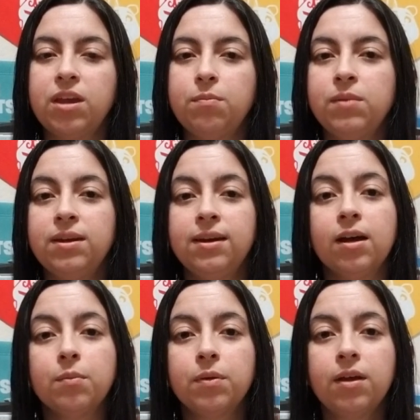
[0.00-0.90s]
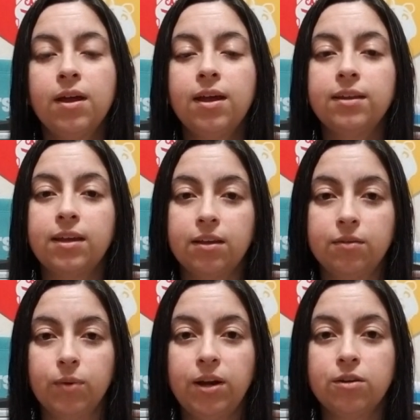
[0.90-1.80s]
keep meeting up, they
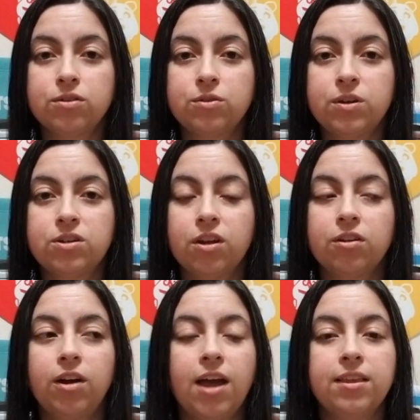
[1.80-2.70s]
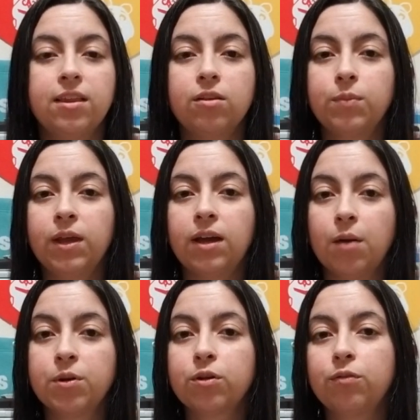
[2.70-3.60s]
get radios to each other, and then they'll be like,
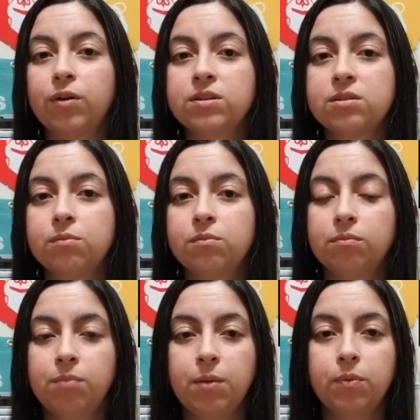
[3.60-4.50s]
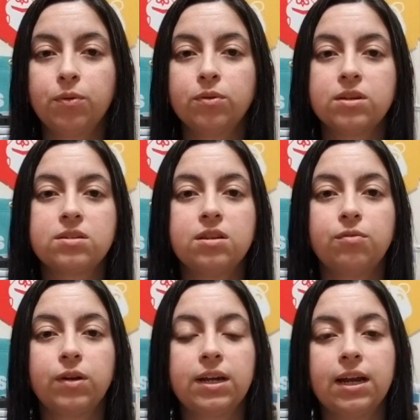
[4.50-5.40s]
I'm gonna go find some people, let's see
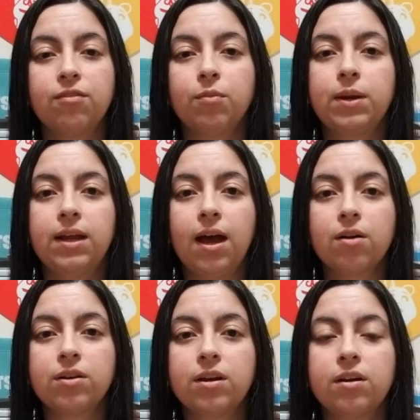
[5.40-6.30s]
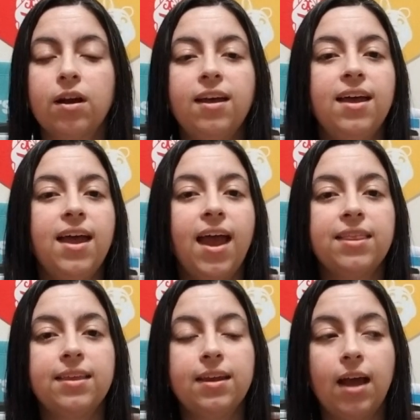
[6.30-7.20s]
if we can get everybody out of here.
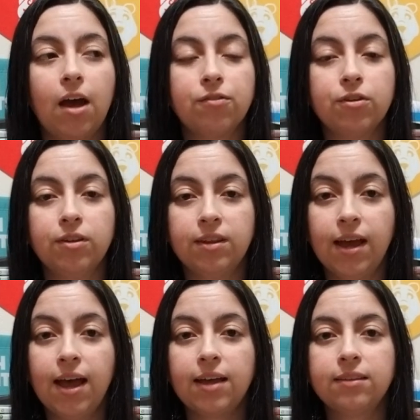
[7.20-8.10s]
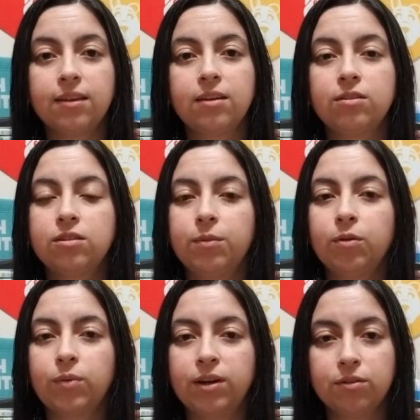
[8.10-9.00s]
And then after that, then
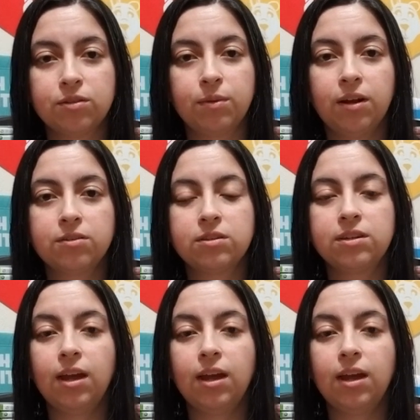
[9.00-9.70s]
somebody will radio somebody else and